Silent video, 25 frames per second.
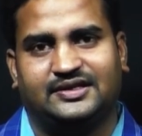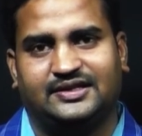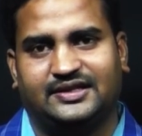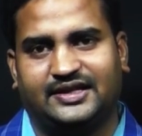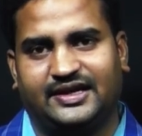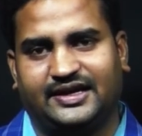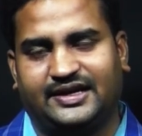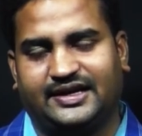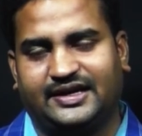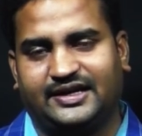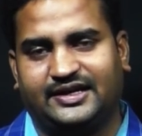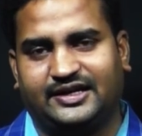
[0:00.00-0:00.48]

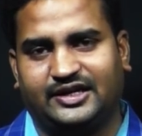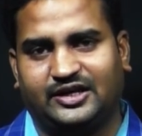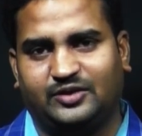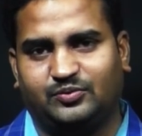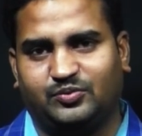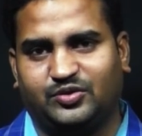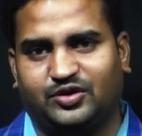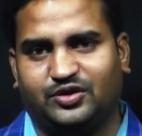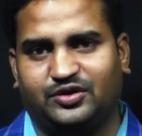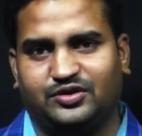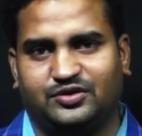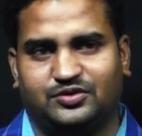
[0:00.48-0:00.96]
they can
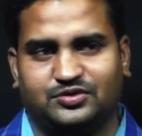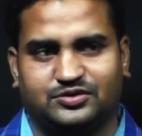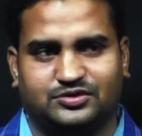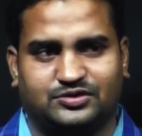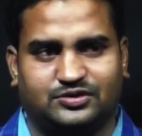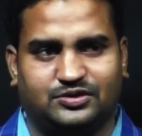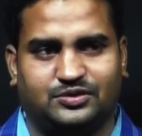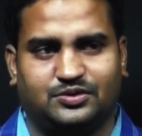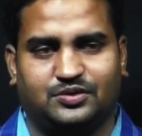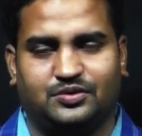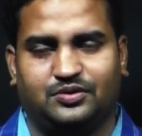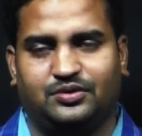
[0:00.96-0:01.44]
reproduce
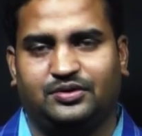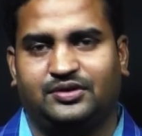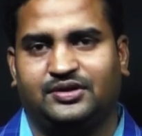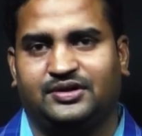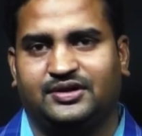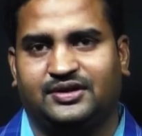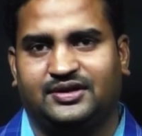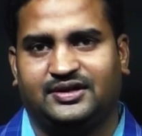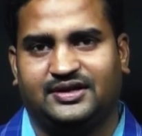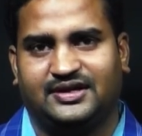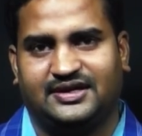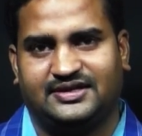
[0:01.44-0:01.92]

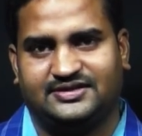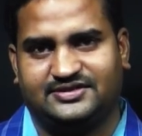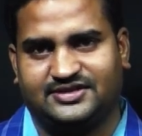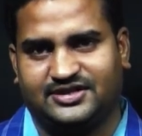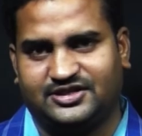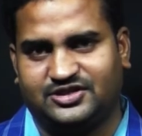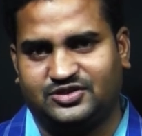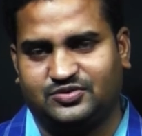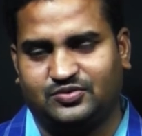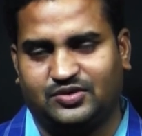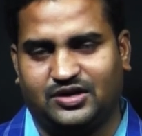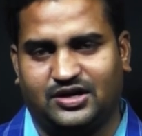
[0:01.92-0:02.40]
through
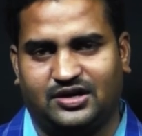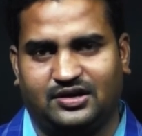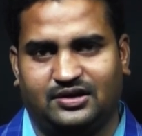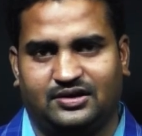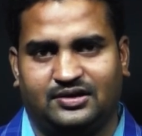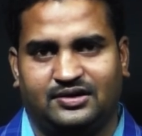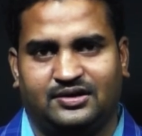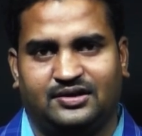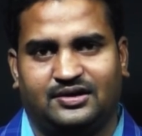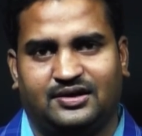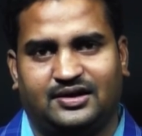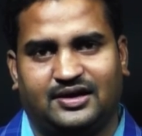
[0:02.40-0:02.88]

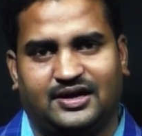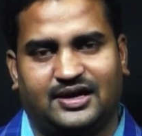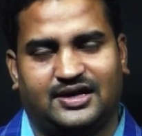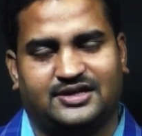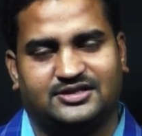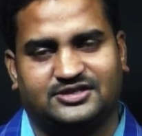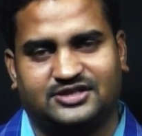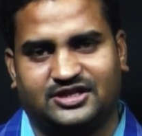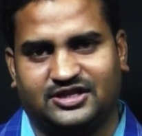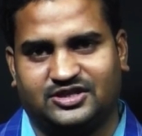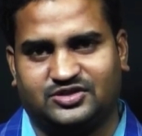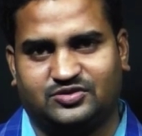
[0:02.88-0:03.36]
asexual
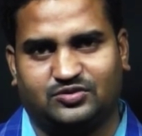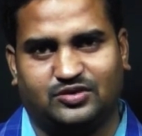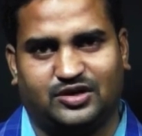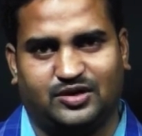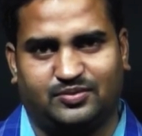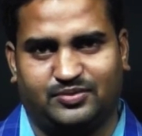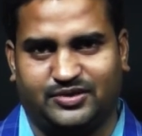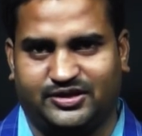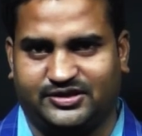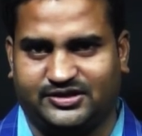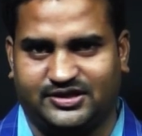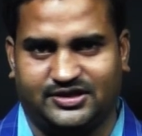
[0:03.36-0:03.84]
or
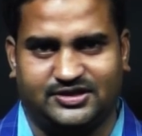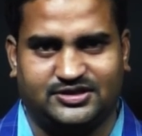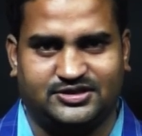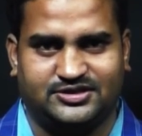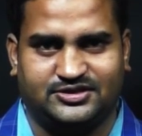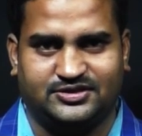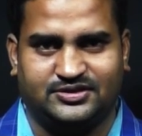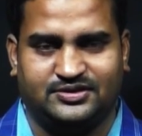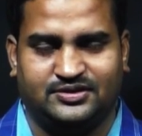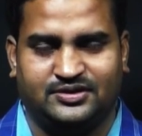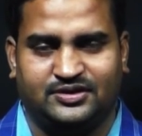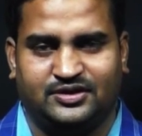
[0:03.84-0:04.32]
sexual
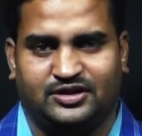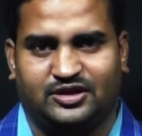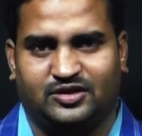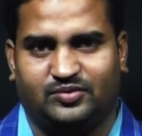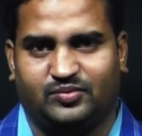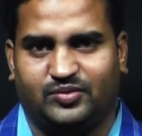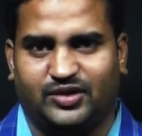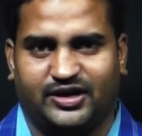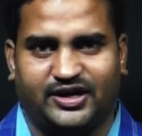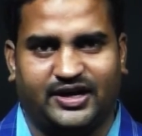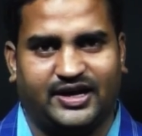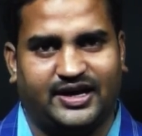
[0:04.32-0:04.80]
methods.
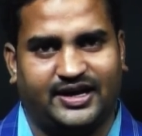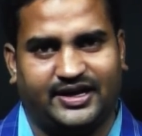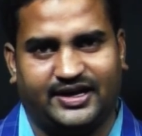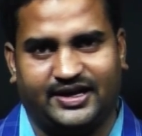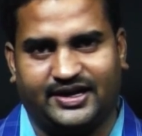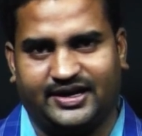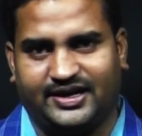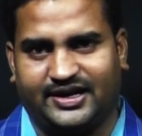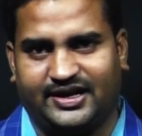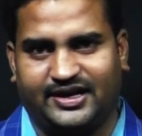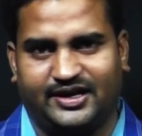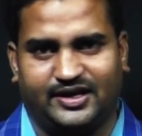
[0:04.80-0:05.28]
But
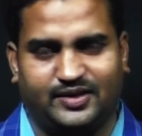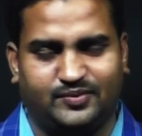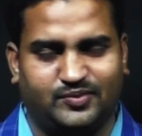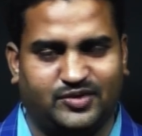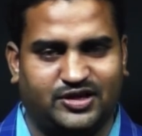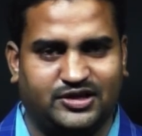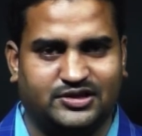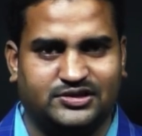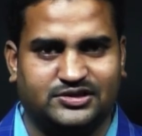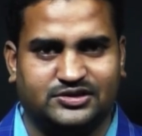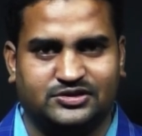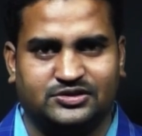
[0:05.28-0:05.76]
higher
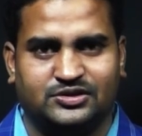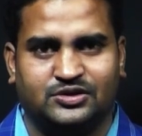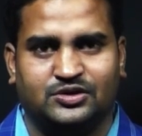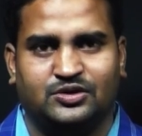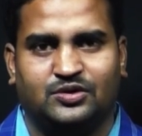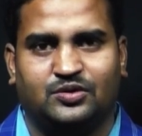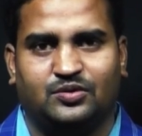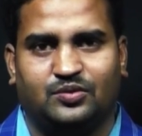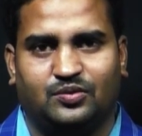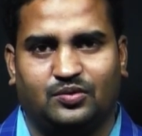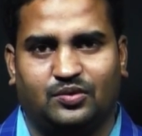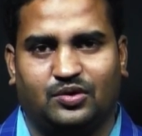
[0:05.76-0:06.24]
animals
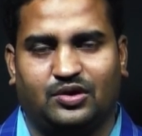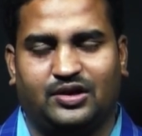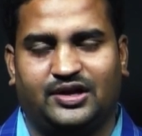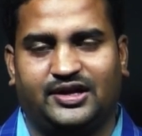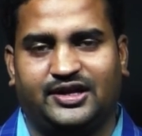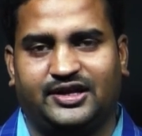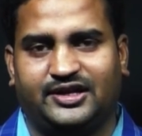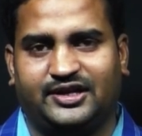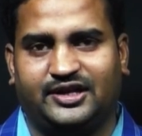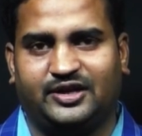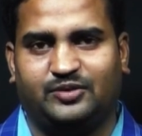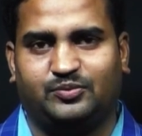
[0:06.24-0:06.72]

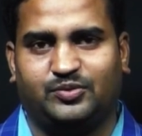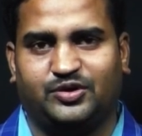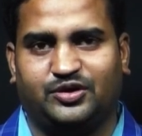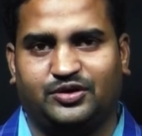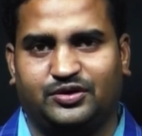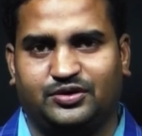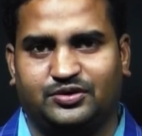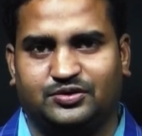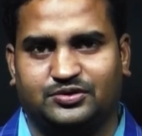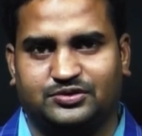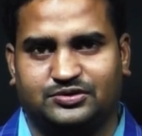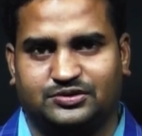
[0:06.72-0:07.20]
only
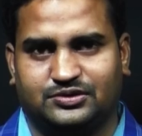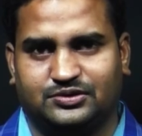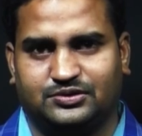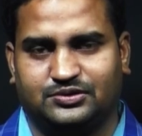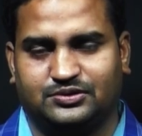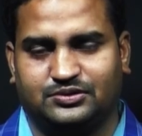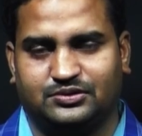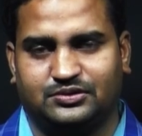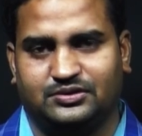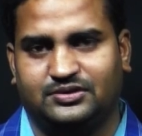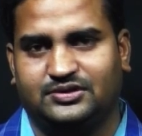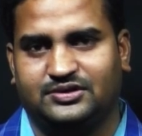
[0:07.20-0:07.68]
reproduce
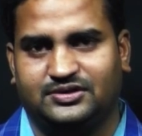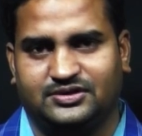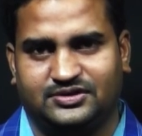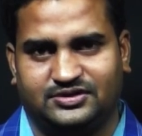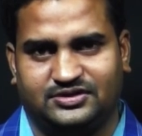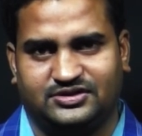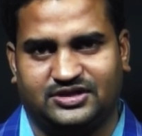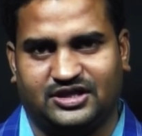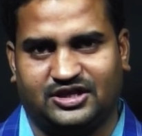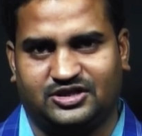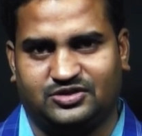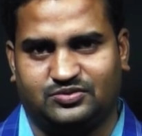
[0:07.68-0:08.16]
through
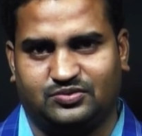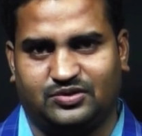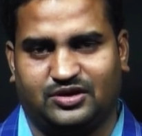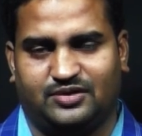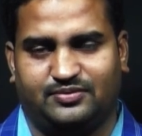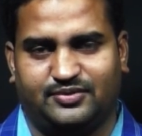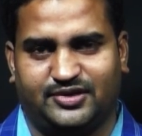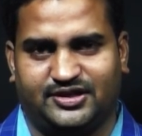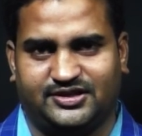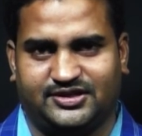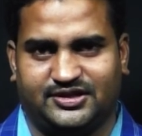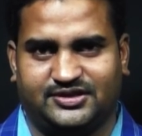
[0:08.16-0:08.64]

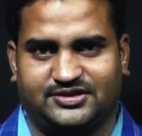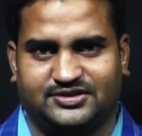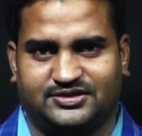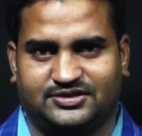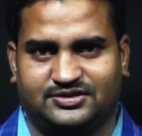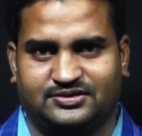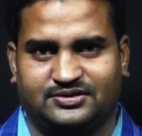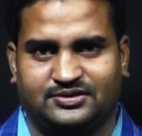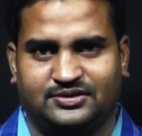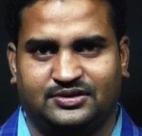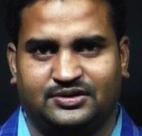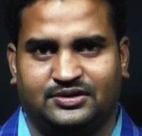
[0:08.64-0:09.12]
sexual
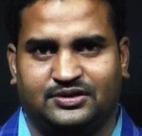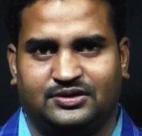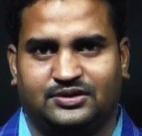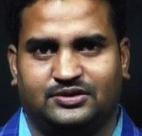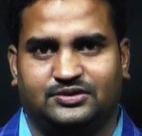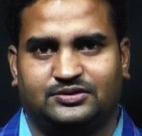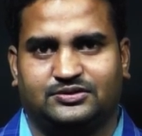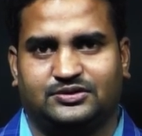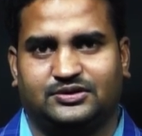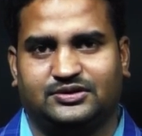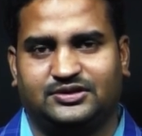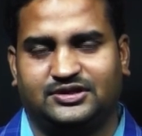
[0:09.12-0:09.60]
methods.
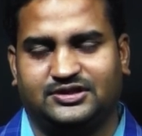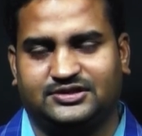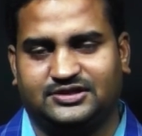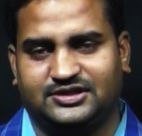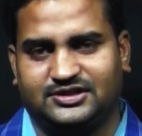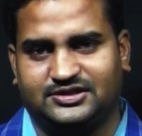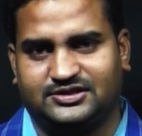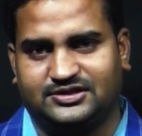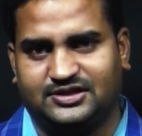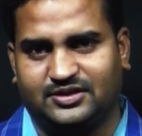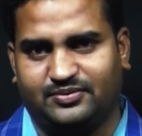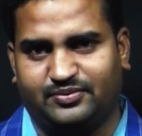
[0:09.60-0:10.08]
So this
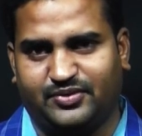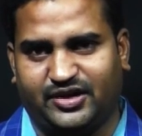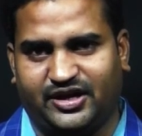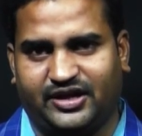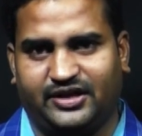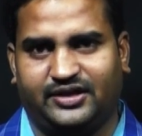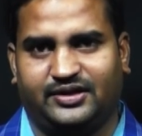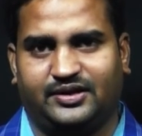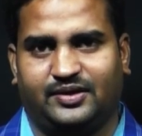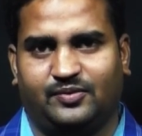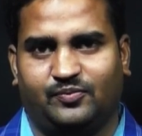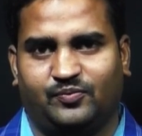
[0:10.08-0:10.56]
is the
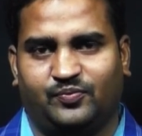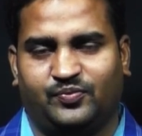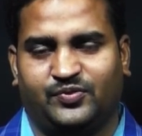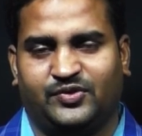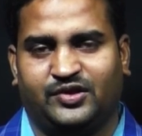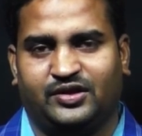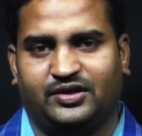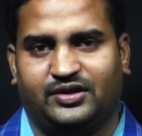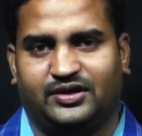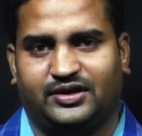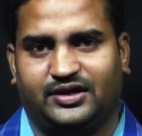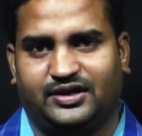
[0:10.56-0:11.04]
main
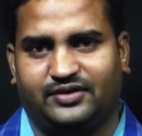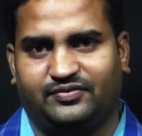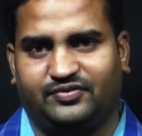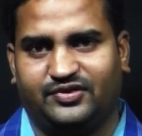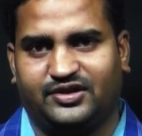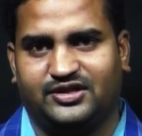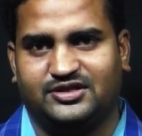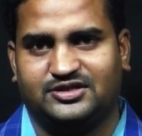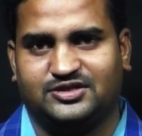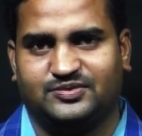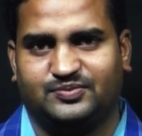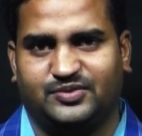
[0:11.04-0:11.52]

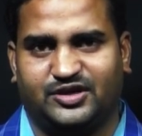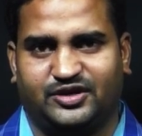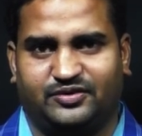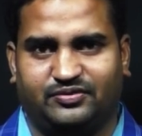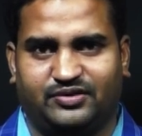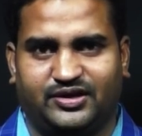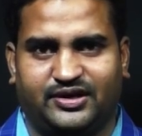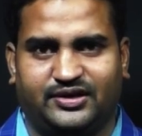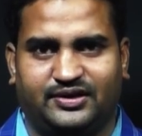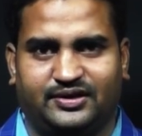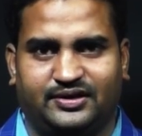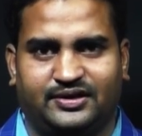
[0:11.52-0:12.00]
difference
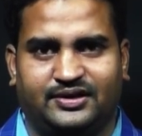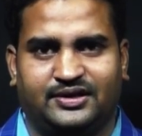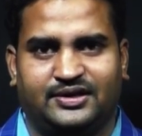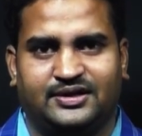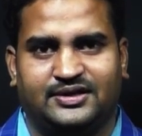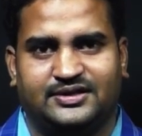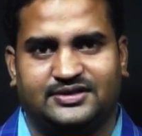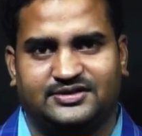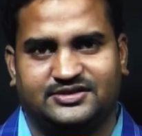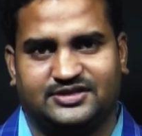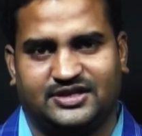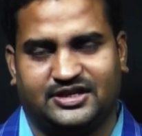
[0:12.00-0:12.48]

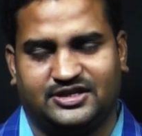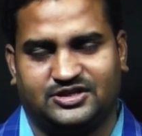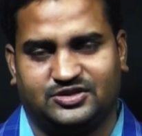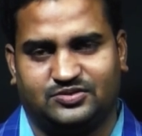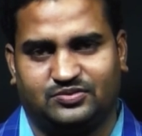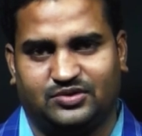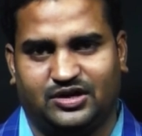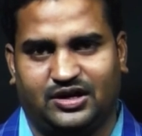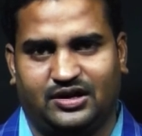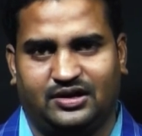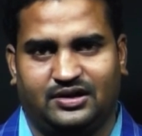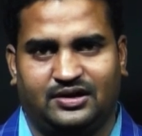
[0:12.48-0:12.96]
between
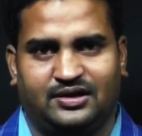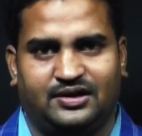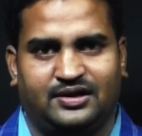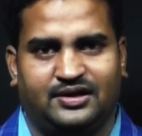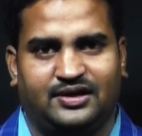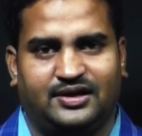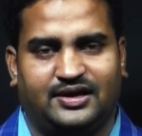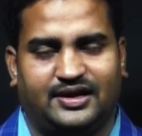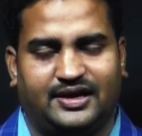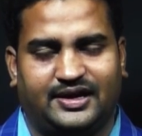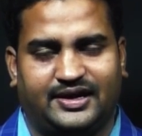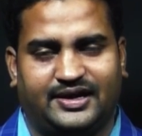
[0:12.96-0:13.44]
sexual
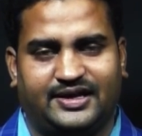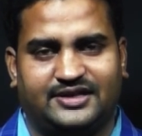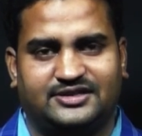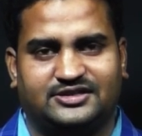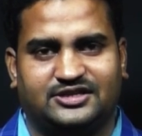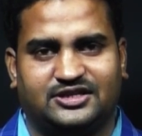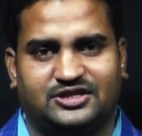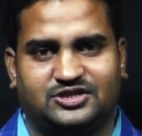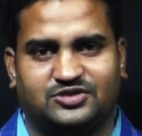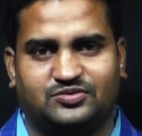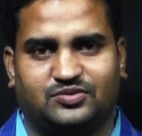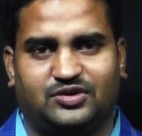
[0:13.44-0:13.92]
and
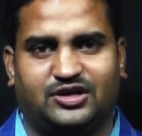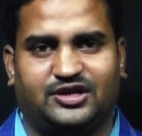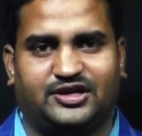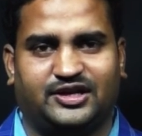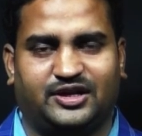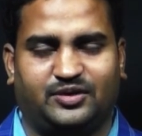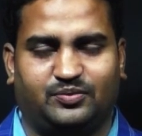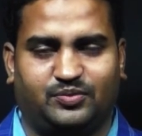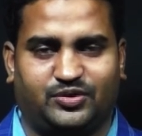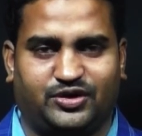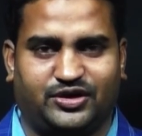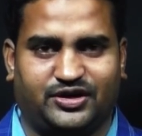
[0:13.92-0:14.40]
asexual
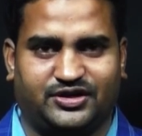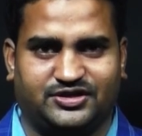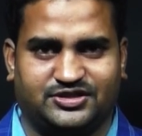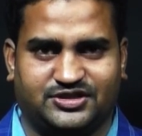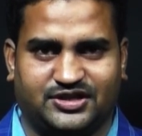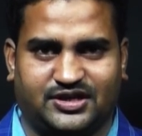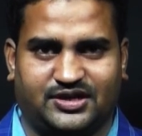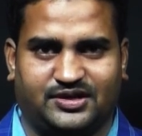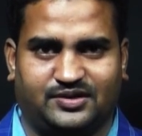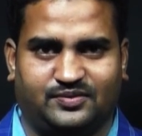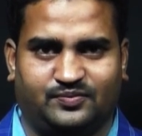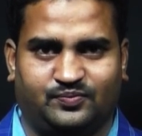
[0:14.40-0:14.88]

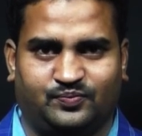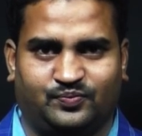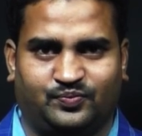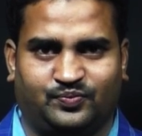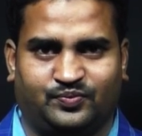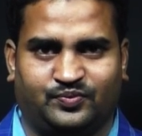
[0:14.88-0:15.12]
reproduction.